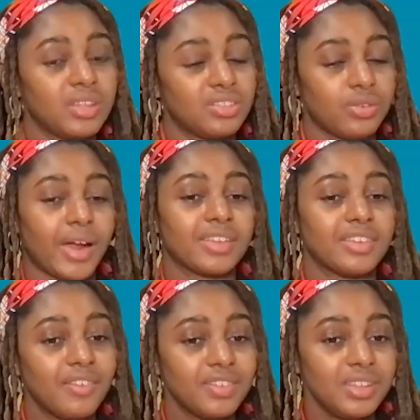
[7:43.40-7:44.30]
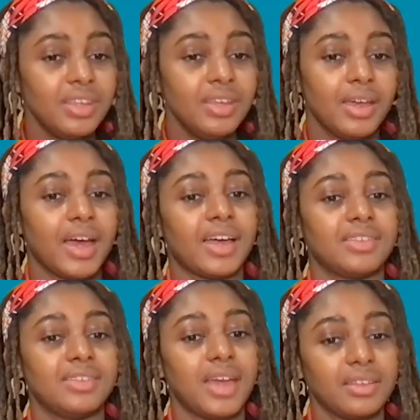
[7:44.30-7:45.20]
interactivity
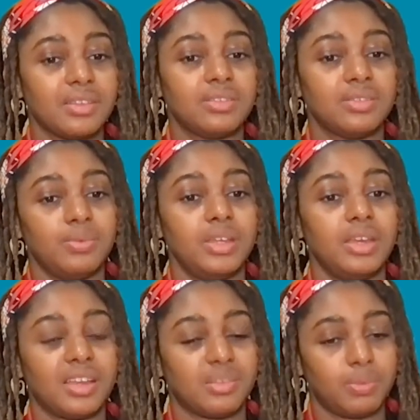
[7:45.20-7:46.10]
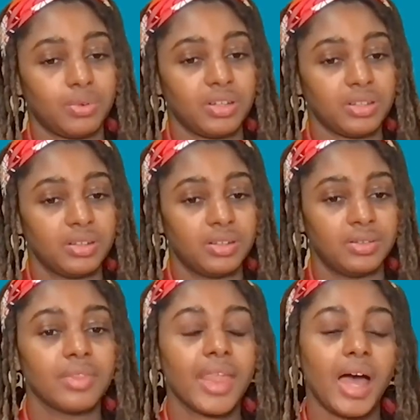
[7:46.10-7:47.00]
has yet to be explored.
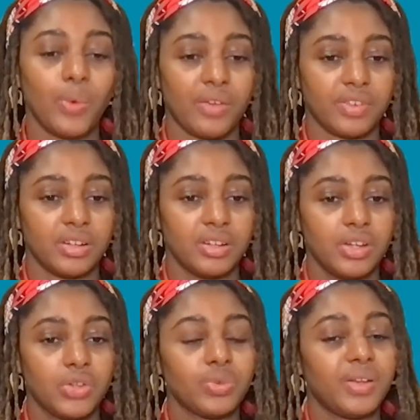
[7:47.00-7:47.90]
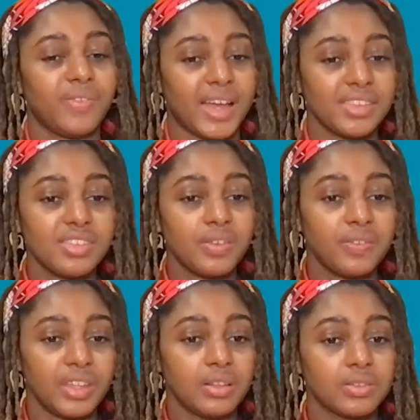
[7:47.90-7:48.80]
However, to advance the
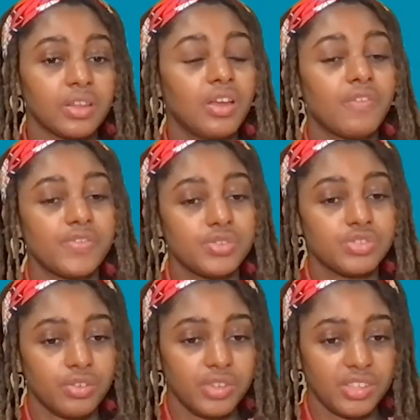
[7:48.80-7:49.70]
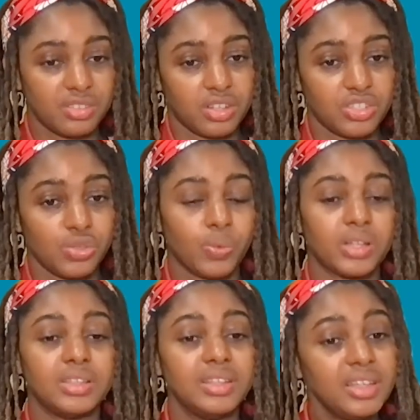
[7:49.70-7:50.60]
field, future research
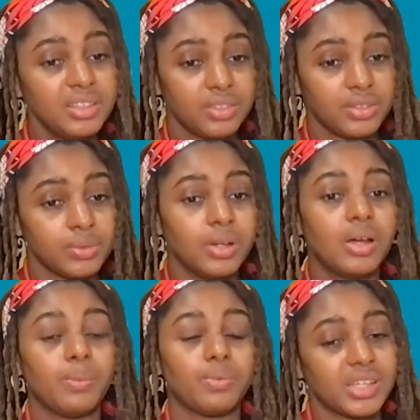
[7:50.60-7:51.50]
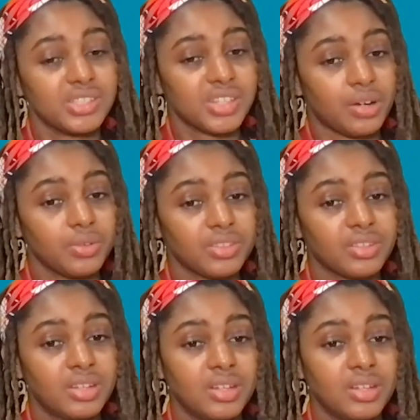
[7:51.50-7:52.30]
will need to branch out,